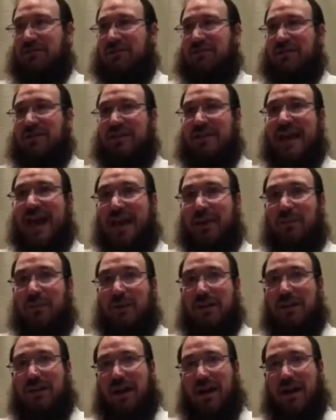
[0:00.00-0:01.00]
that
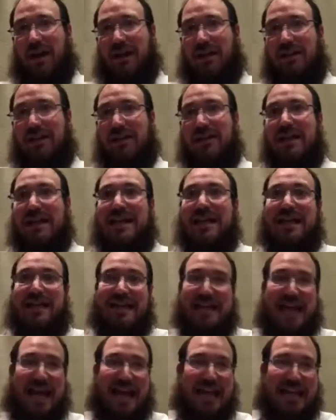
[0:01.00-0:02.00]
one line,
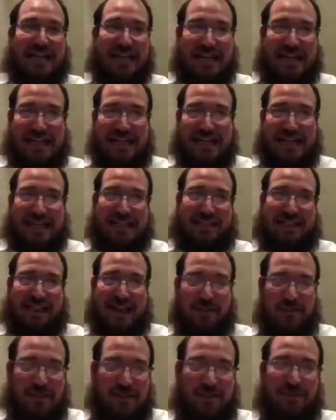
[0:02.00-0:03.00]
and
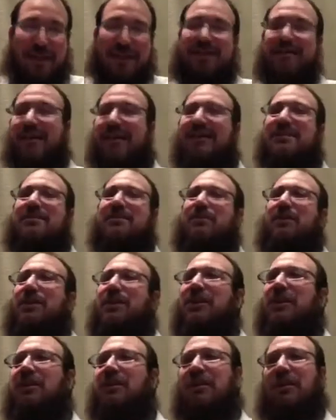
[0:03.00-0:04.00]
it's meant to get someone
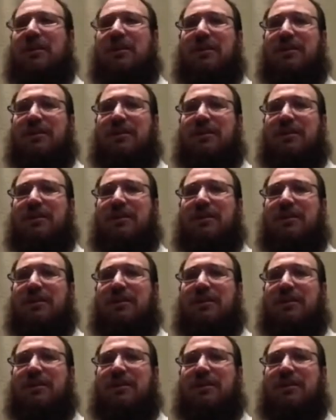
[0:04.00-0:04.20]
thinking.